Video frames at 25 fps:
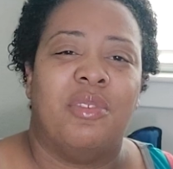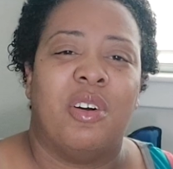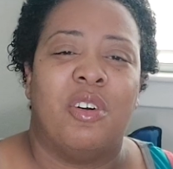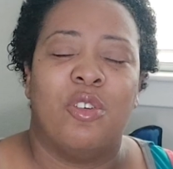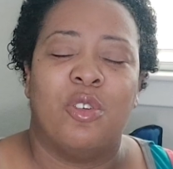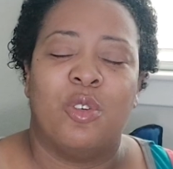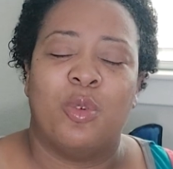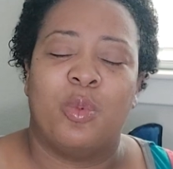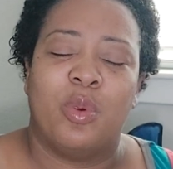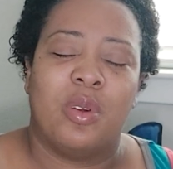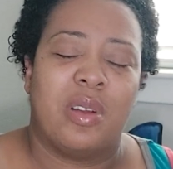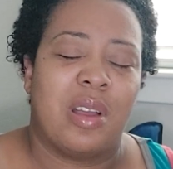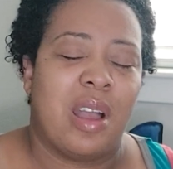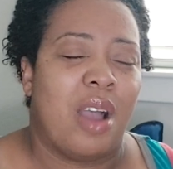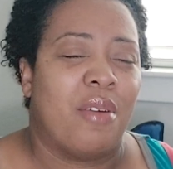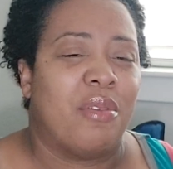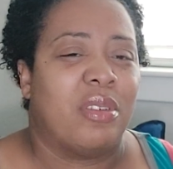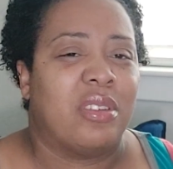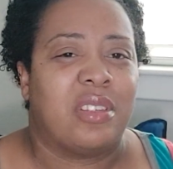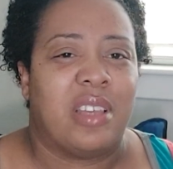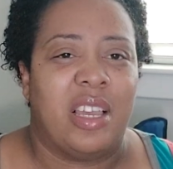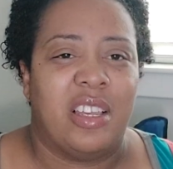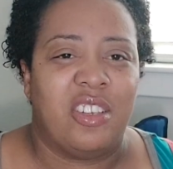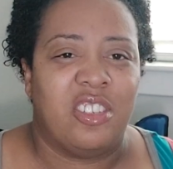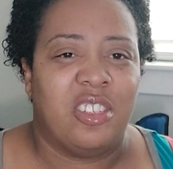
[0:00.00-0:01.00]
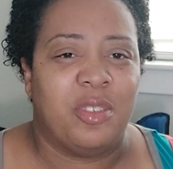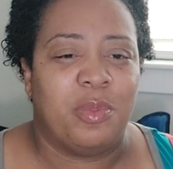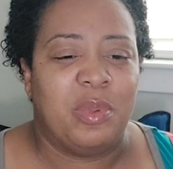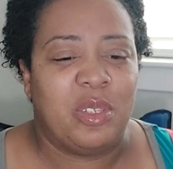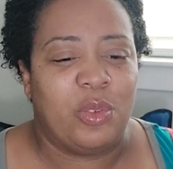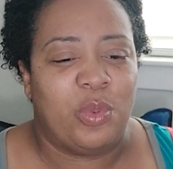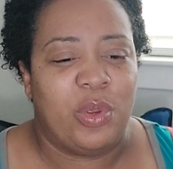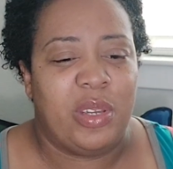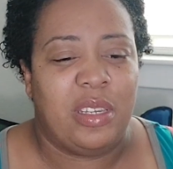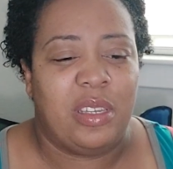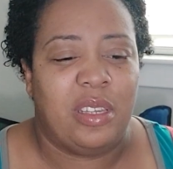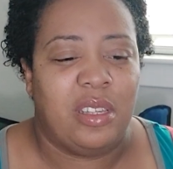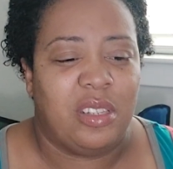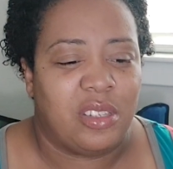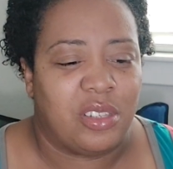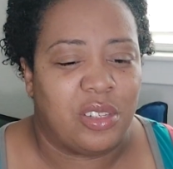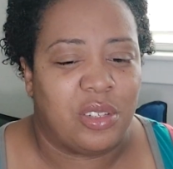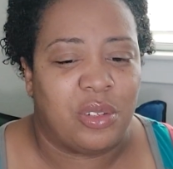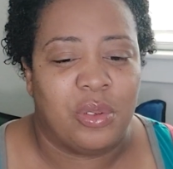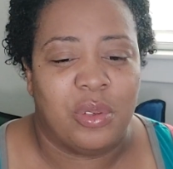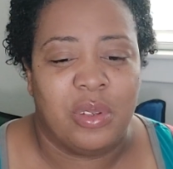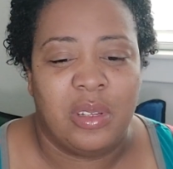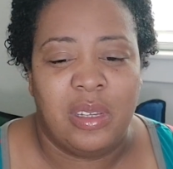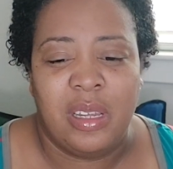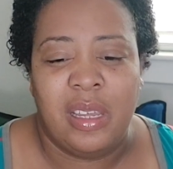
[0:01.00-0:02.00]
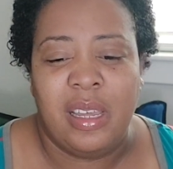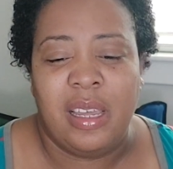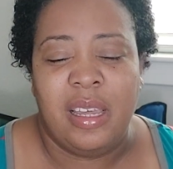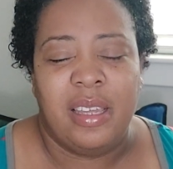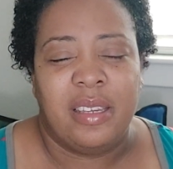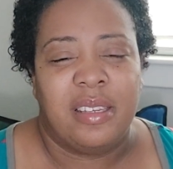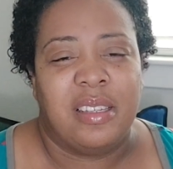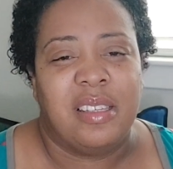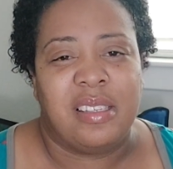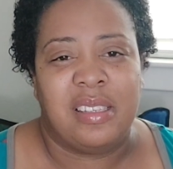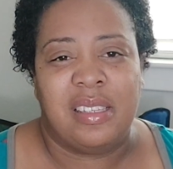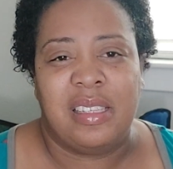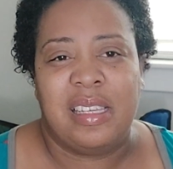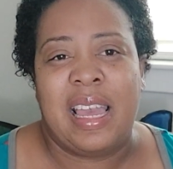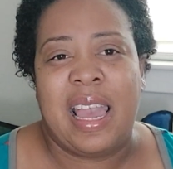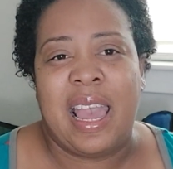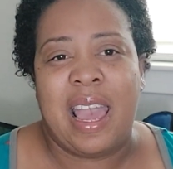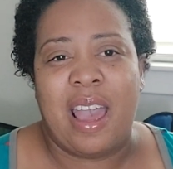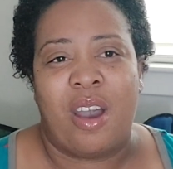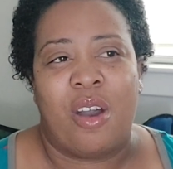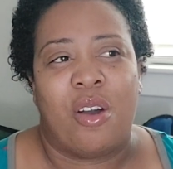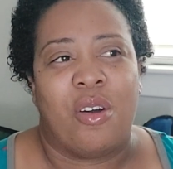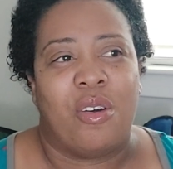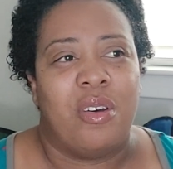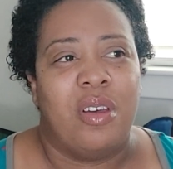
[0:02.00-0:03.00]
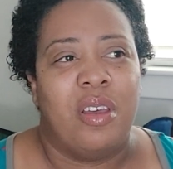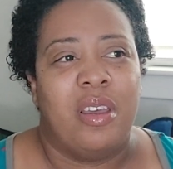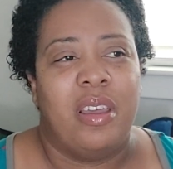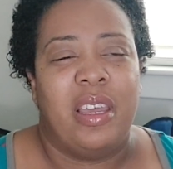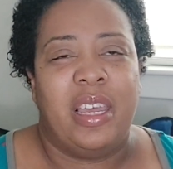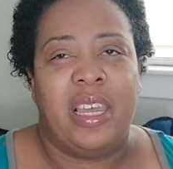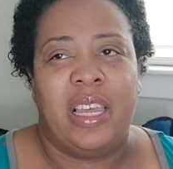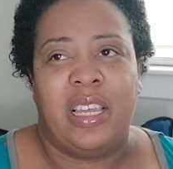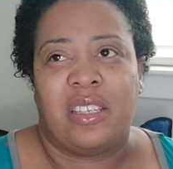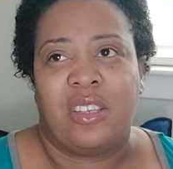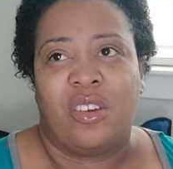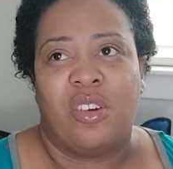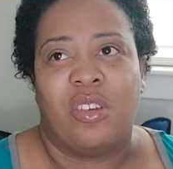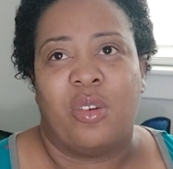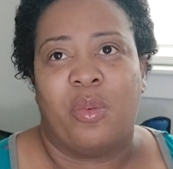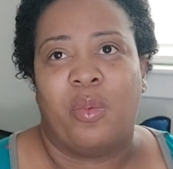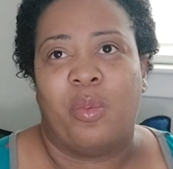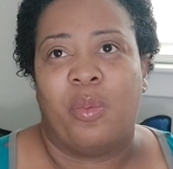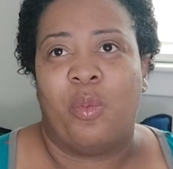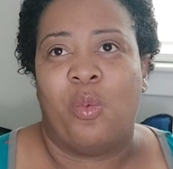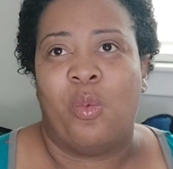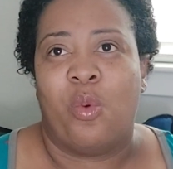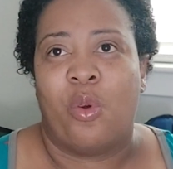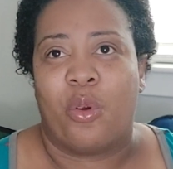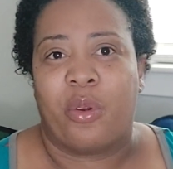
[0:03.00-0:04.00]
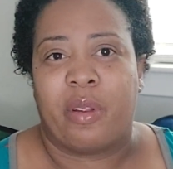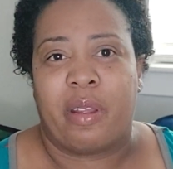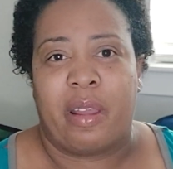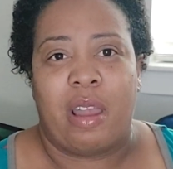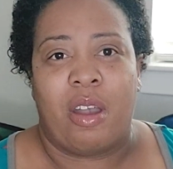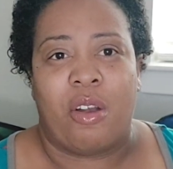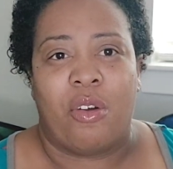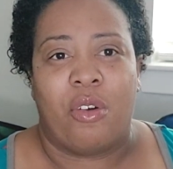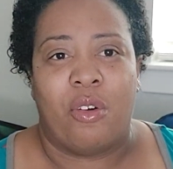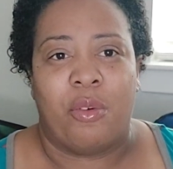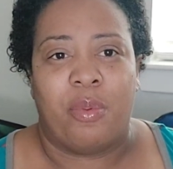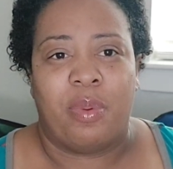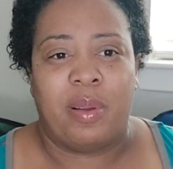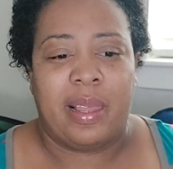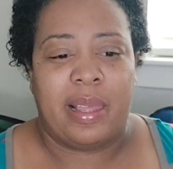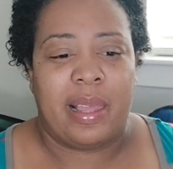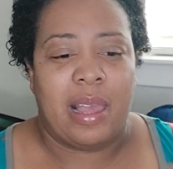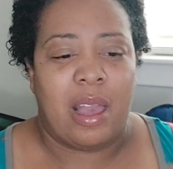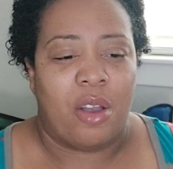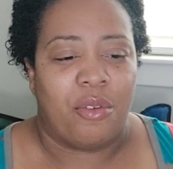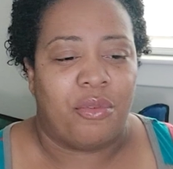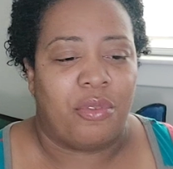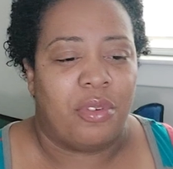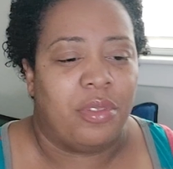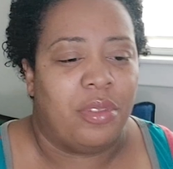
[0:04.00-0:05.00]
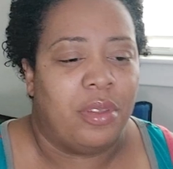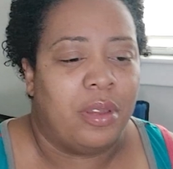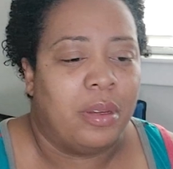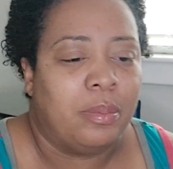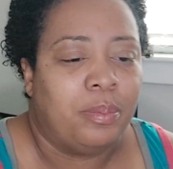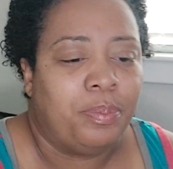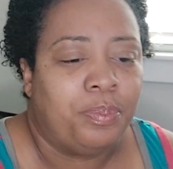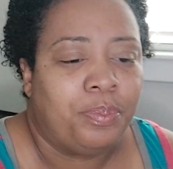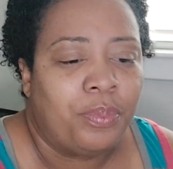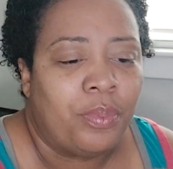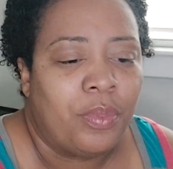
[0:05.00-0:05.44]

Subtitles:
vulnerable conversations between these two to see how it's gonna work out or play out for them.